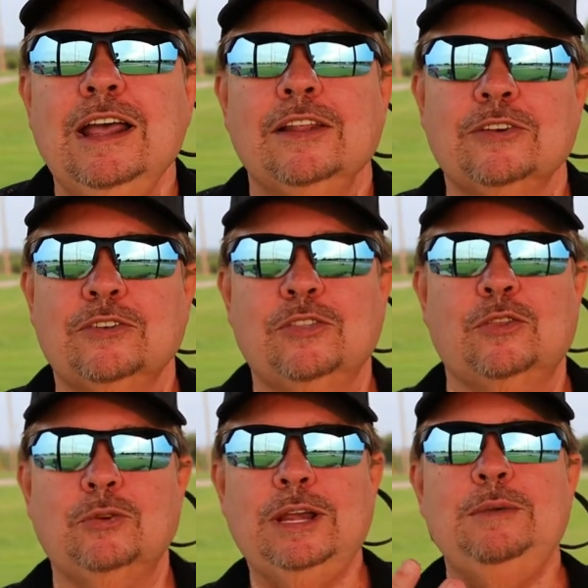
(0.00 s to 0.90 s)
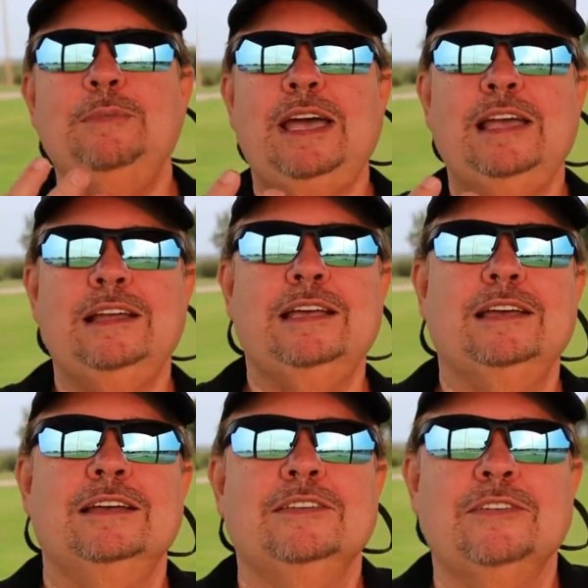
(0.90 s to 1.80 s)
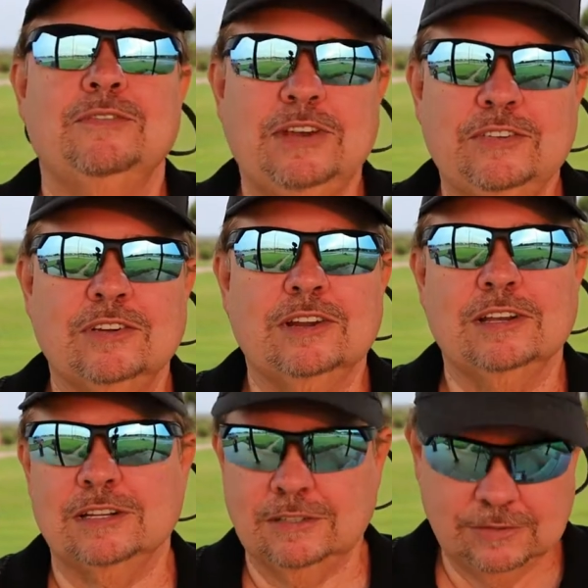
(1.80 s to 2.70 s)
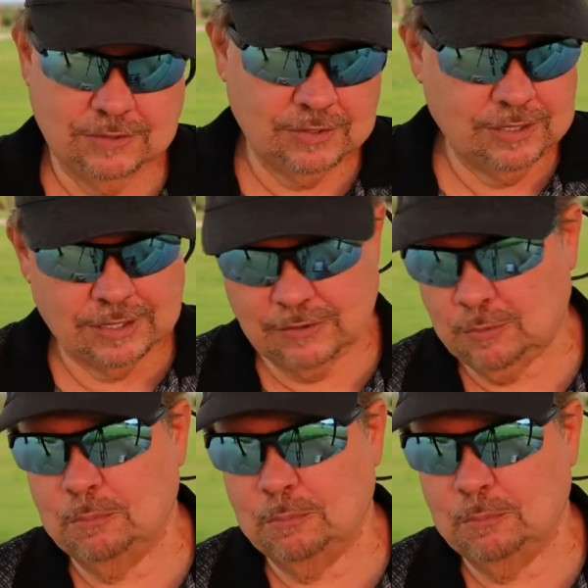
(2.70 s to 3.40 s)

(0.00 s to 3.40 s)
There are 3 main kinds of fishing lines, and it's